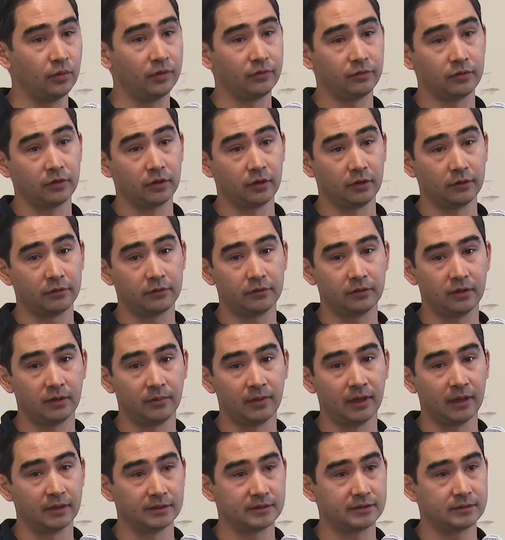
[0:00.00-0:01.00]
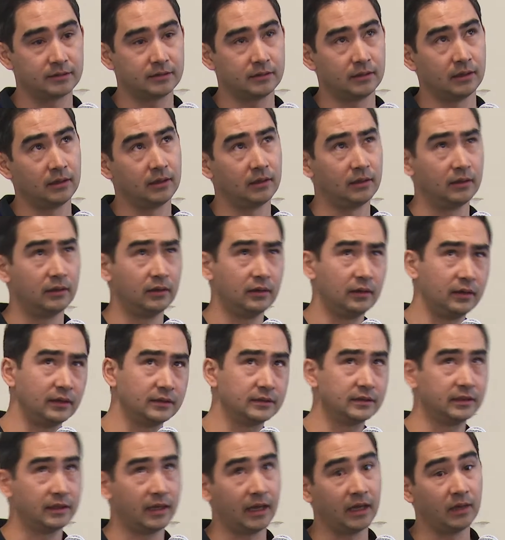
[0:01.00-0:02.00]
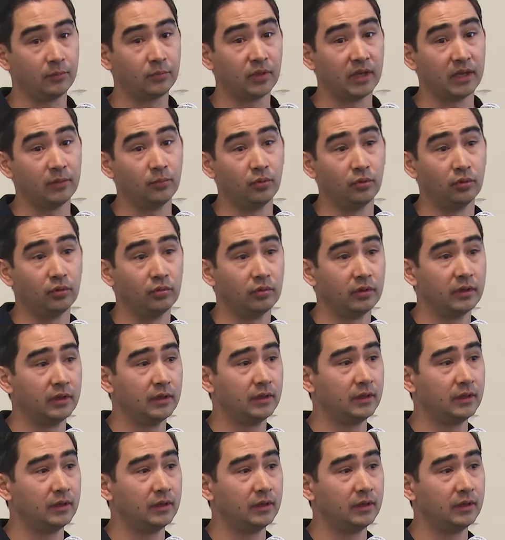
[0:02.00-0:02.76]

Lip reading: we've got about, 8 people